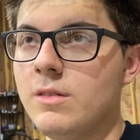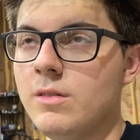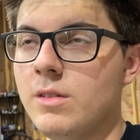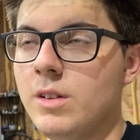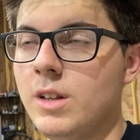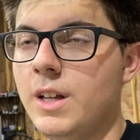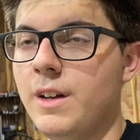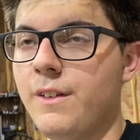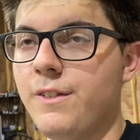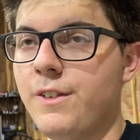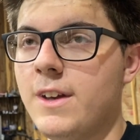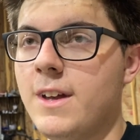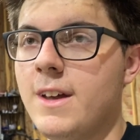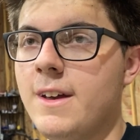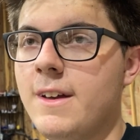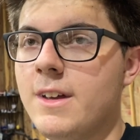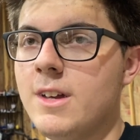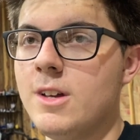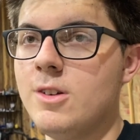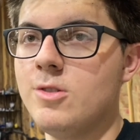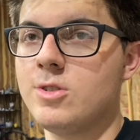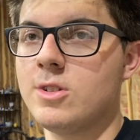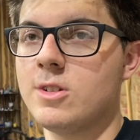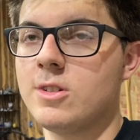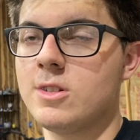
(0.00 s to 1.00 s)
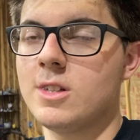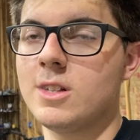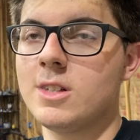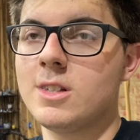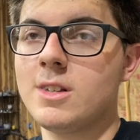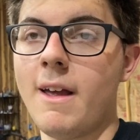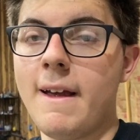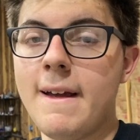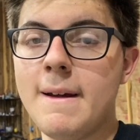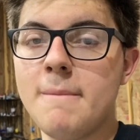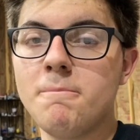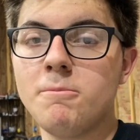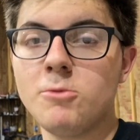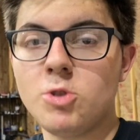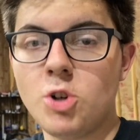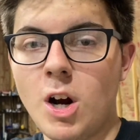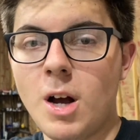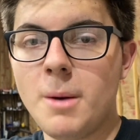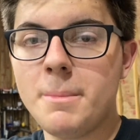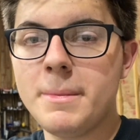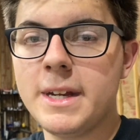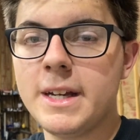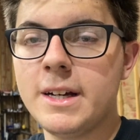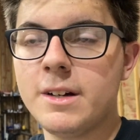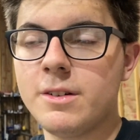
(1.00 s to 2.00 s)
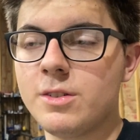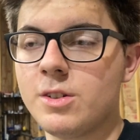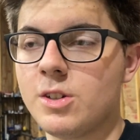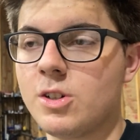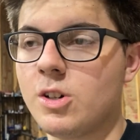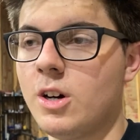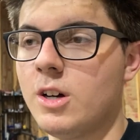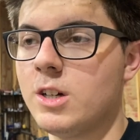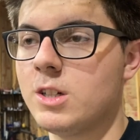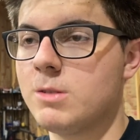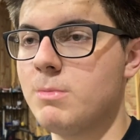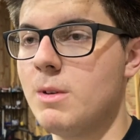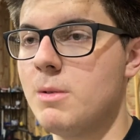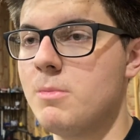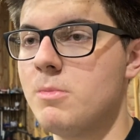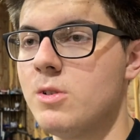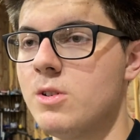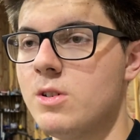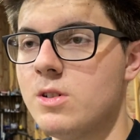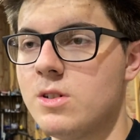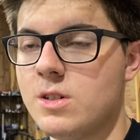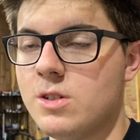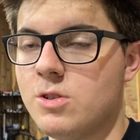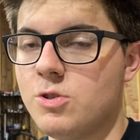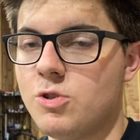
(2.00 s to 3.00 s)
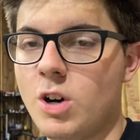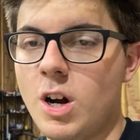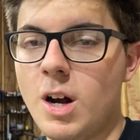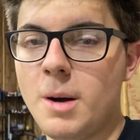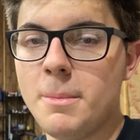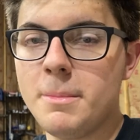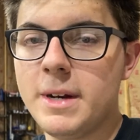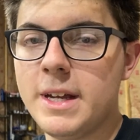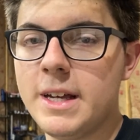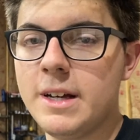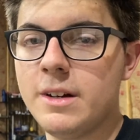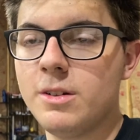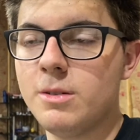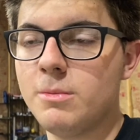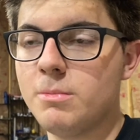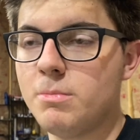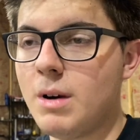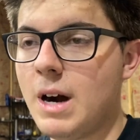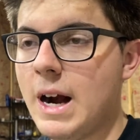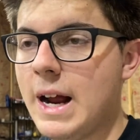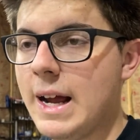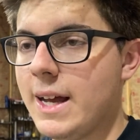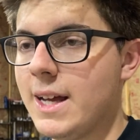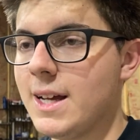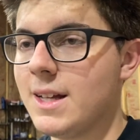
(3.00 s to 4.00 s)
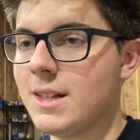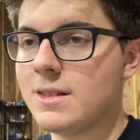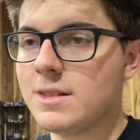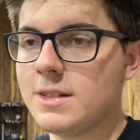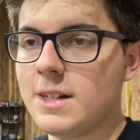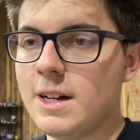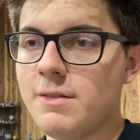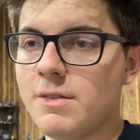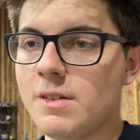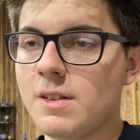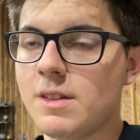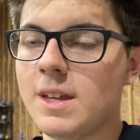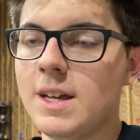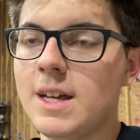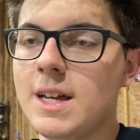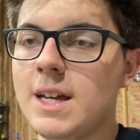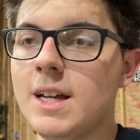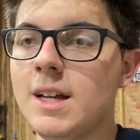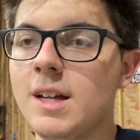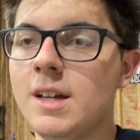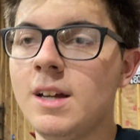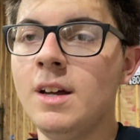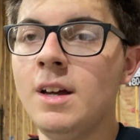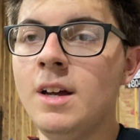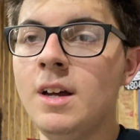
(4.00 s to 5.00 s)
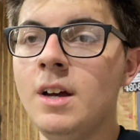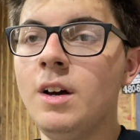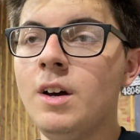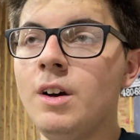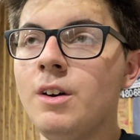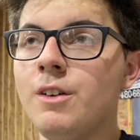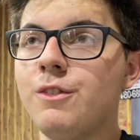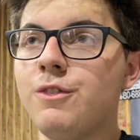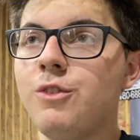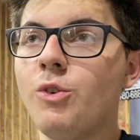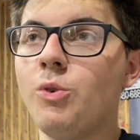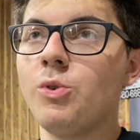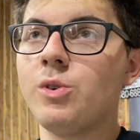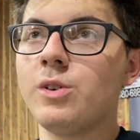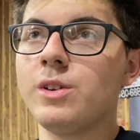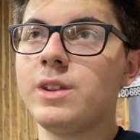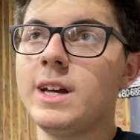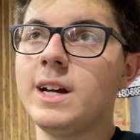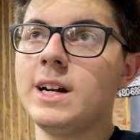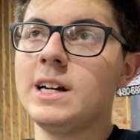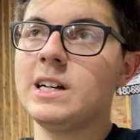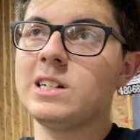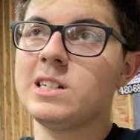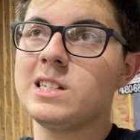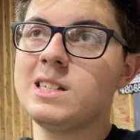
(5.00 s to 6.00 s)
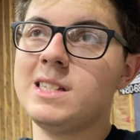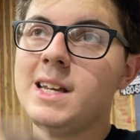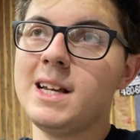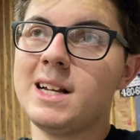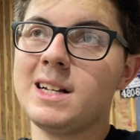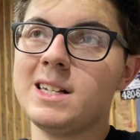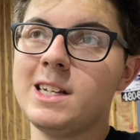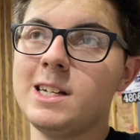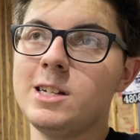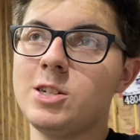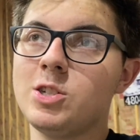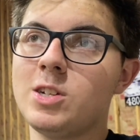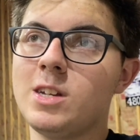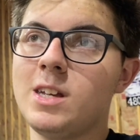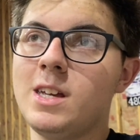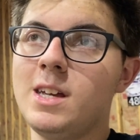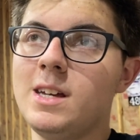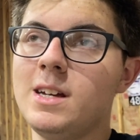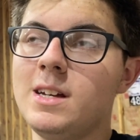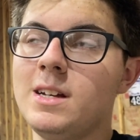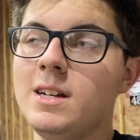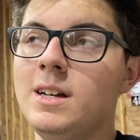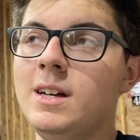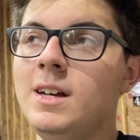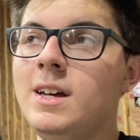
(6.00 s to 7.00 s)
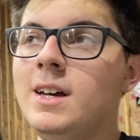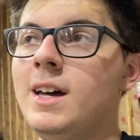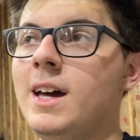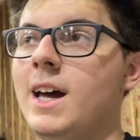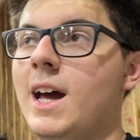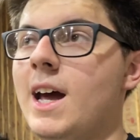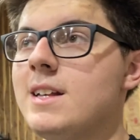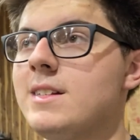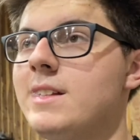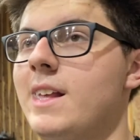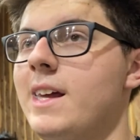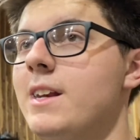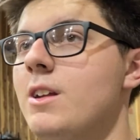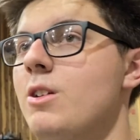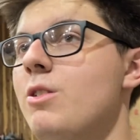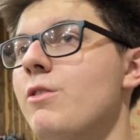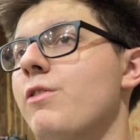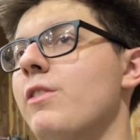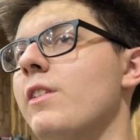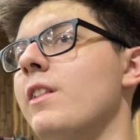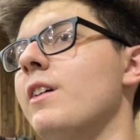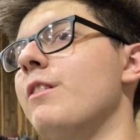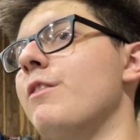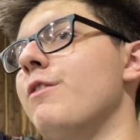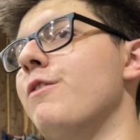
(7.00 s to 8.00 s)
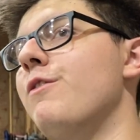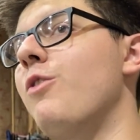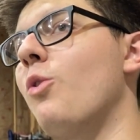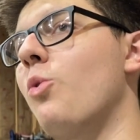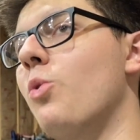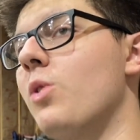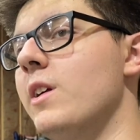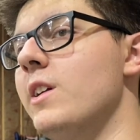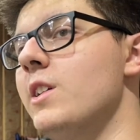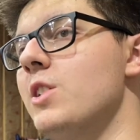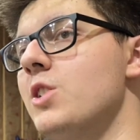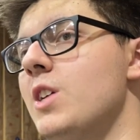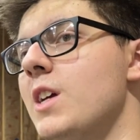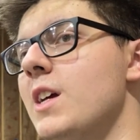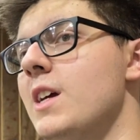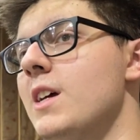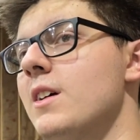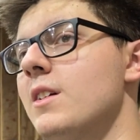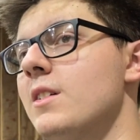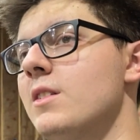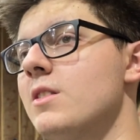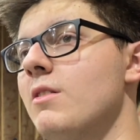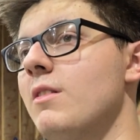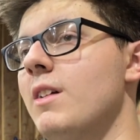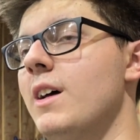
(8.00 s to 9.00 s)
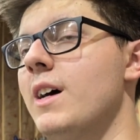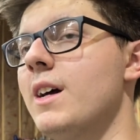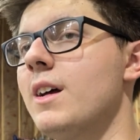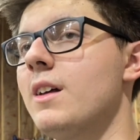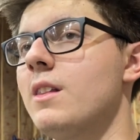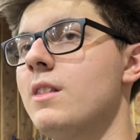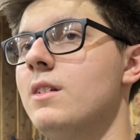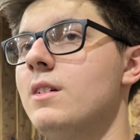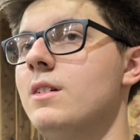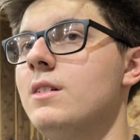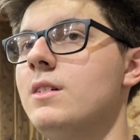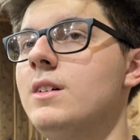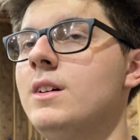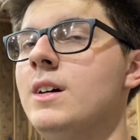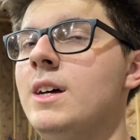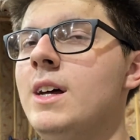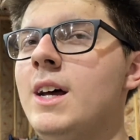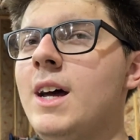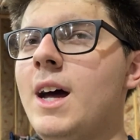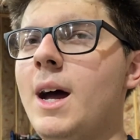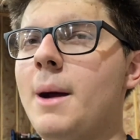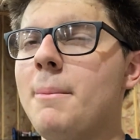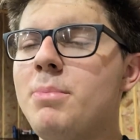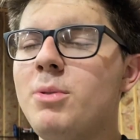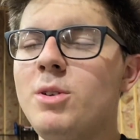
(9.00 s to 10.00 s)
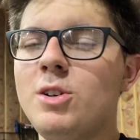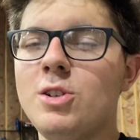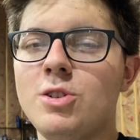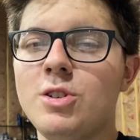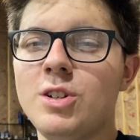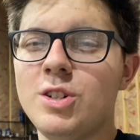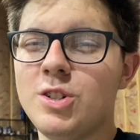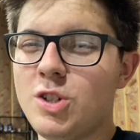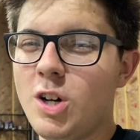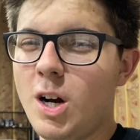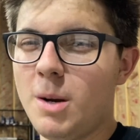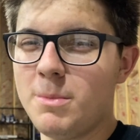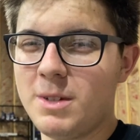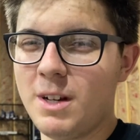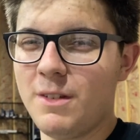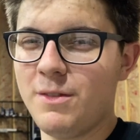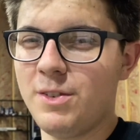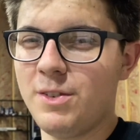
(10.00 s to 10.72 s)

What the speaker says: lift kit uses the same drop down cross members and drop down brackets and everything for their 6-inch kit as they do for their 4-inch kit. So like I'm pretty sure it drops